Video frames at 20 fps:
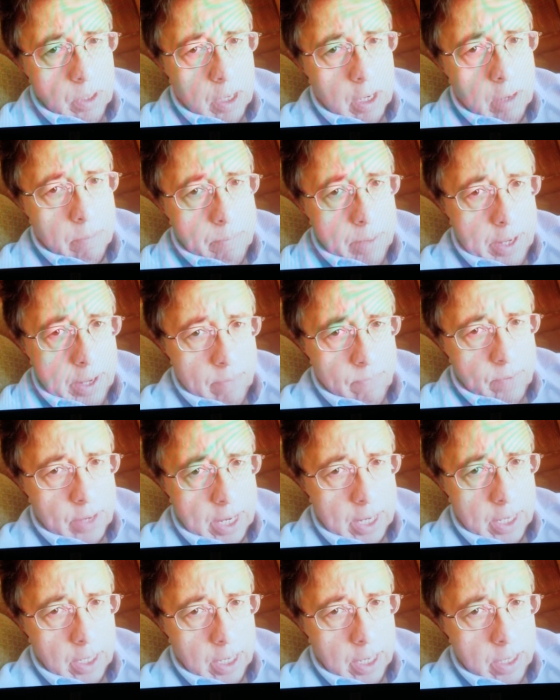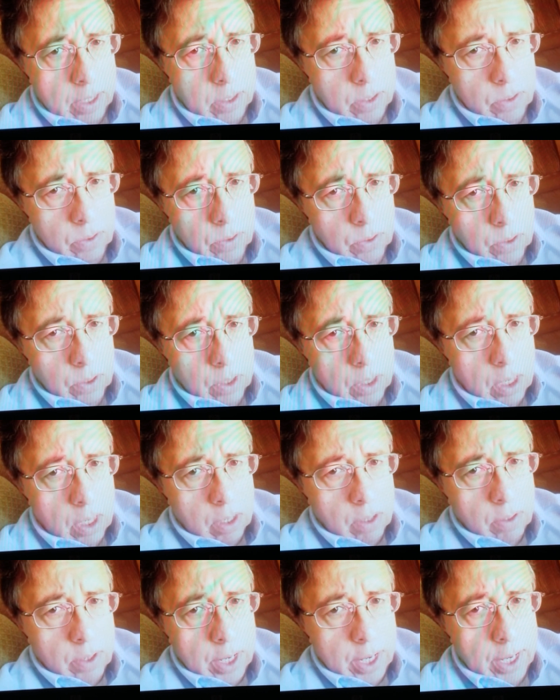are being violated,
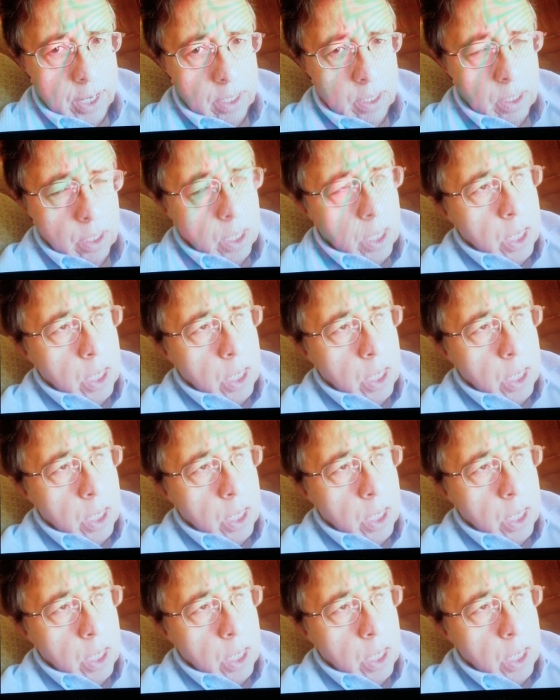all right?